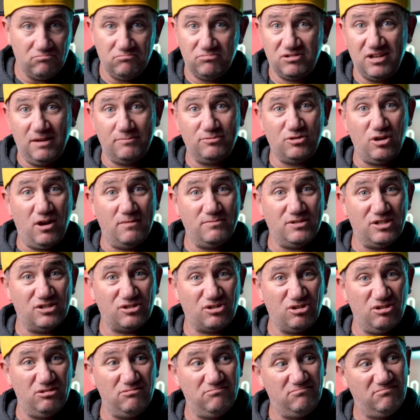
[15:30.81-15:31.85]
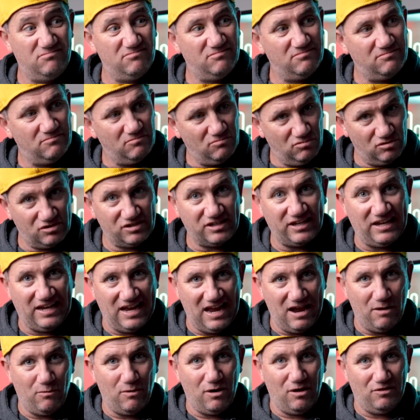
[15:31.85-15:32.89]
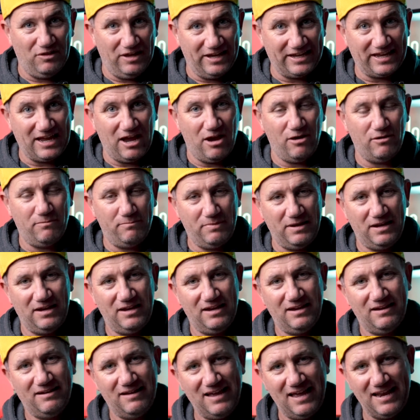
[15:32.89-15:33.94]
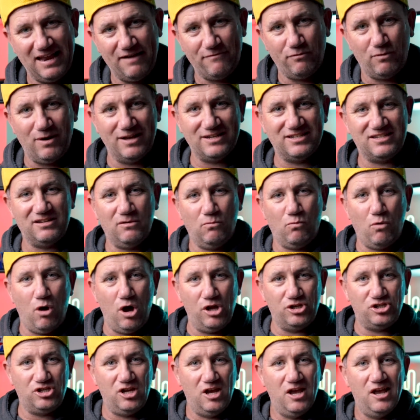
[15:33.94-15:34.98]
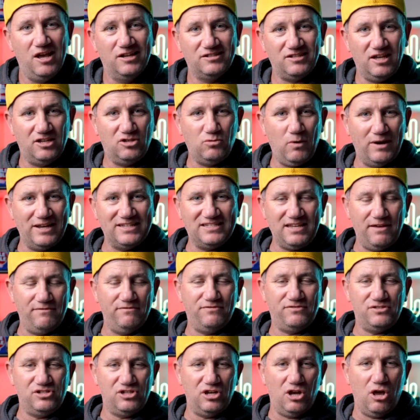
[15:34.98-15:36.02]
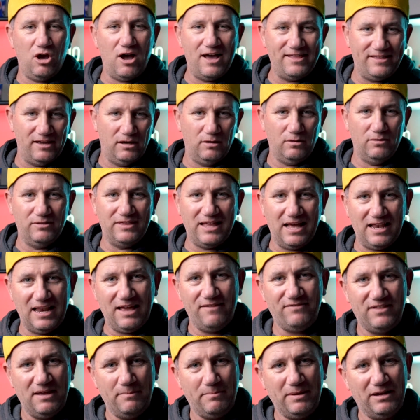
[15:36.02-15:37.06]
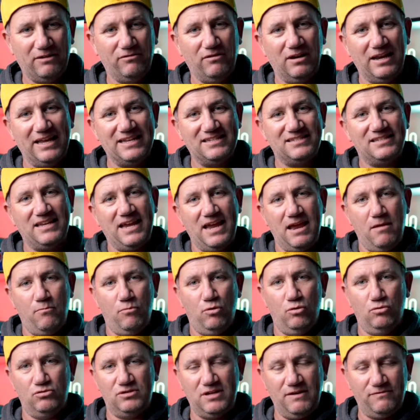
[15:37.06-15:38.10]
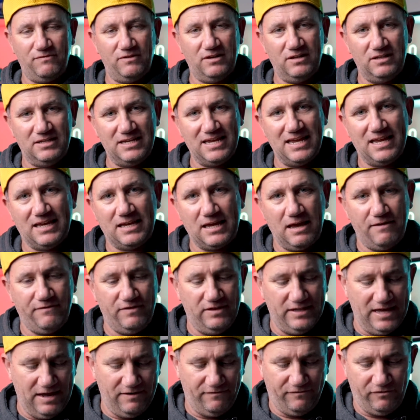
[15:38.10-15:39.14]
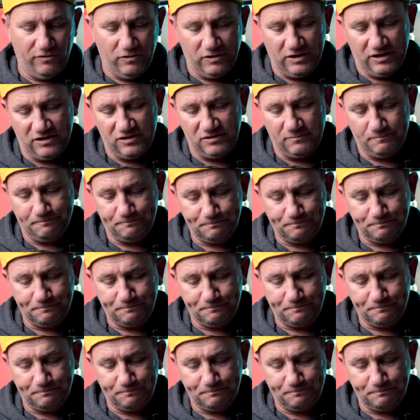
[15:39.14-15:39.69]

Sometimes it's good. We'll see how well they go. Be another one to watch. So 27th of July, they'll have their big release, and we'll definitely cover that for you.